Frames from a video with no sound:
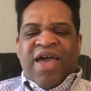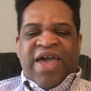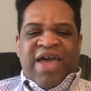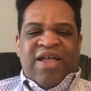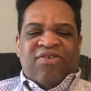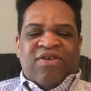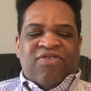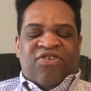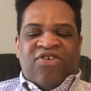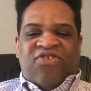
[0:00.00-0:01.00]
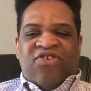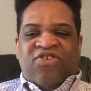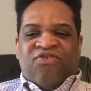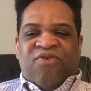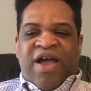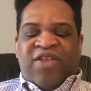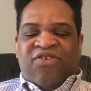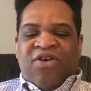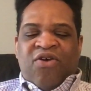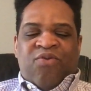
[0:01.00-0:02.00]
and DC Direct,
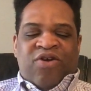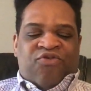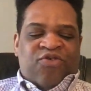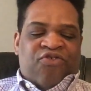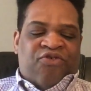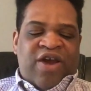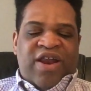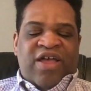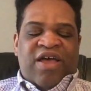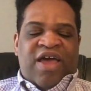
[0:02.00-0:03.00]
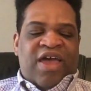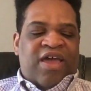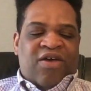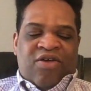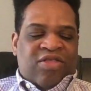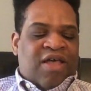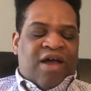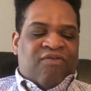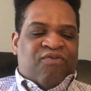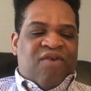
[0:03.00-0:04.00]
which was creating a
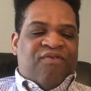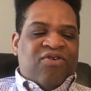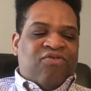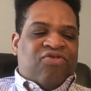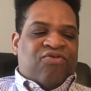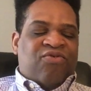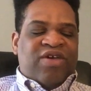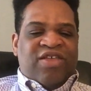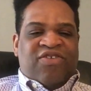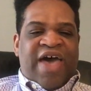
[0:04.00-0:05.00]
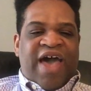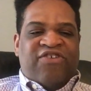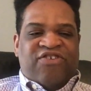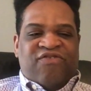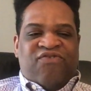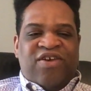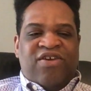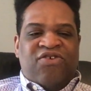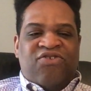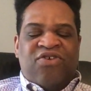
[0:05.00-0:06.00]
lot of revenue through its action
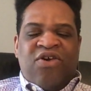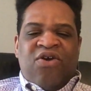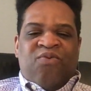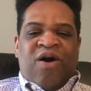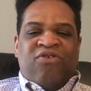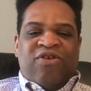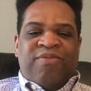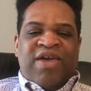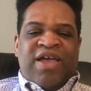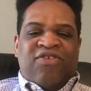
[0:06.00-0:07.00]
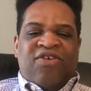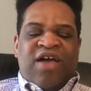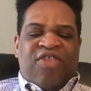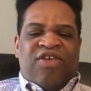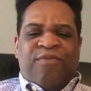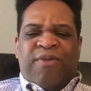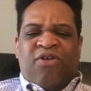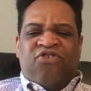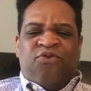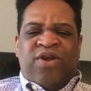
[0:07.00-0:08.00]
figures, wound up ending I think
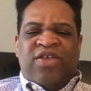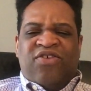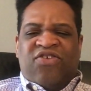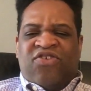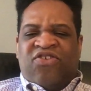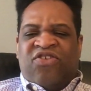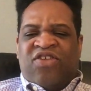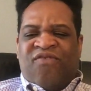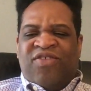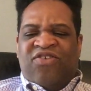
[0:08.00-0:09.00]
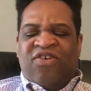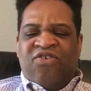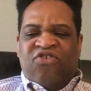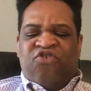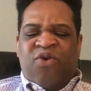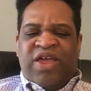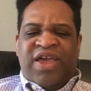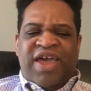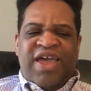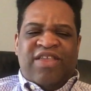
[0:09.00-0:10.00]
about 2017 or
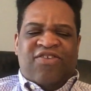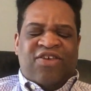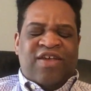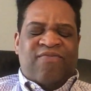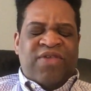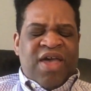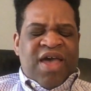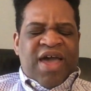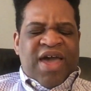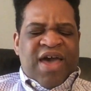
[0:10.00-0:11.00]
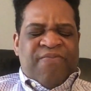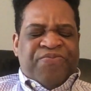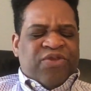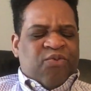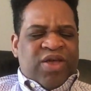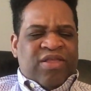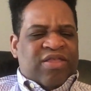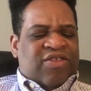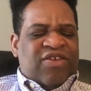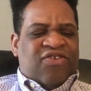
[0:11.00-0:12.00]
2018 and we
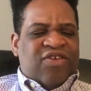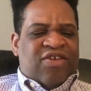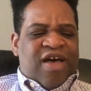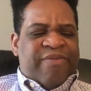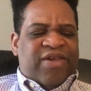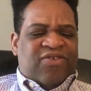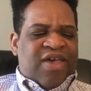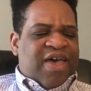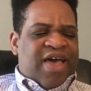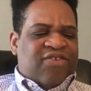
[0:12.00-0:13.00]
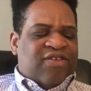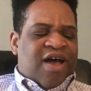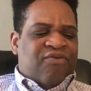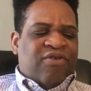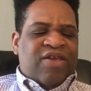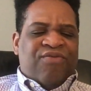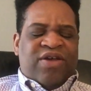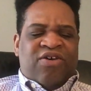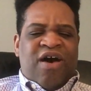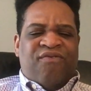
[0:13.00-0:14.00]
DC Comics has not really
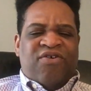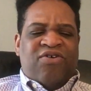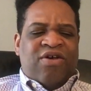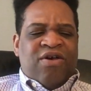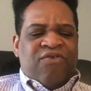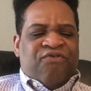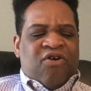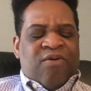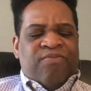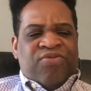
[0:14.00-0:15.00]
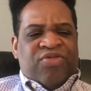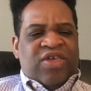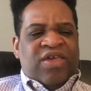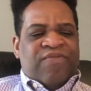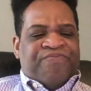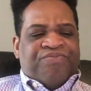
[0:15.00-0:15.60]
recovered from the